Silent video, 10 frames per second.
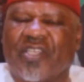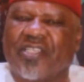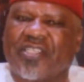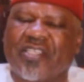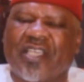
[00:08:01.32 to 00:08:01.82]
in
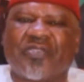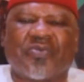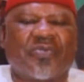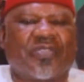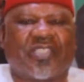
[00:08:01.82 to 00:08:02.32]
the Senate
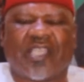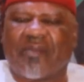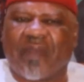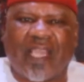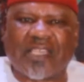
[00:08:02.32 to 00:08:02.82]
will
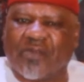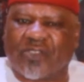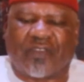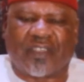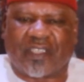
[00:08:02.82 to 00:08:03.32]
destabilize
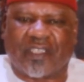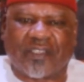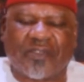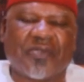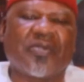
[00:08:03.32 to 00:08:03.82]
most of the
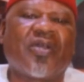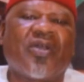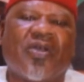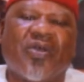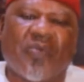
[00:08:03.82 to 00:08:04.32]
things. So
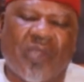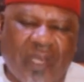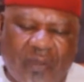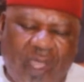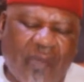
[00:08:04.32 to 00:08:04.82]
we
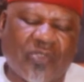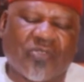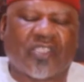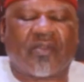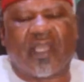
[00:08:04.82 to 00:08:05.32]
were able
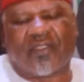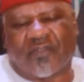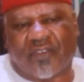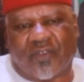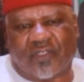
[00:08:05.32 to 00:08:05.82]
to settle out
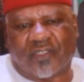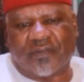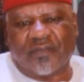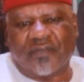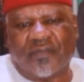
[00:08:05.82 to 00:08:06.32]
of court.
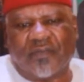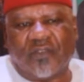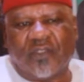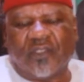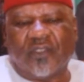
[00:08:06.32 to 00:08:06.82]

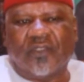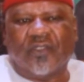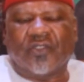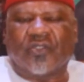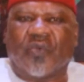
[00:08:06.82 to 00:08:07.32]

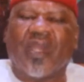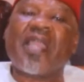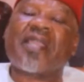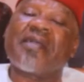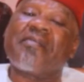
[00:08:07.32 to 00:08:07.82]
So when
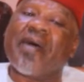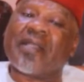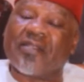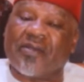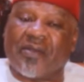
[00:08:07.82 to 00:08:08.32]
I came
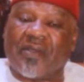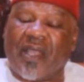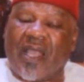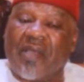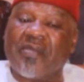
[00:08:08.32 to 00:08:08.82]
back to,
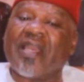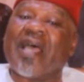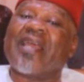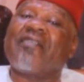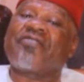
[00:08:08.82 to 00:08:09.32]
I
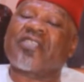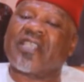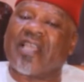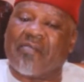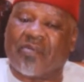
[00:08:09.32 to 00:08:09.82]
now
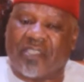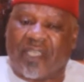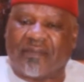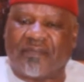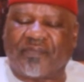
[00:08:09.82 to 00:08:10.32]
visited Abuja.
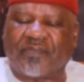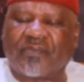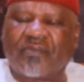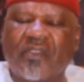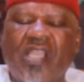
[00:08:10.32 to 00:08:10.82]

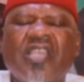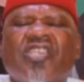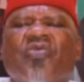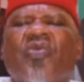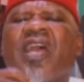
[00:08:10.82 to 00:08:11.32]

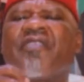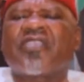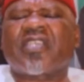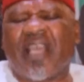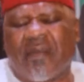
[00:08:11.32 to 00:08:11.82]
It was when I
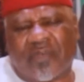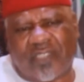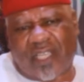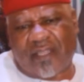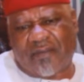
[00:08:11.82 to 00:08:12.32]
visited
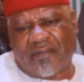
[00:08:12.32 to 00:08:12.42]
Abuja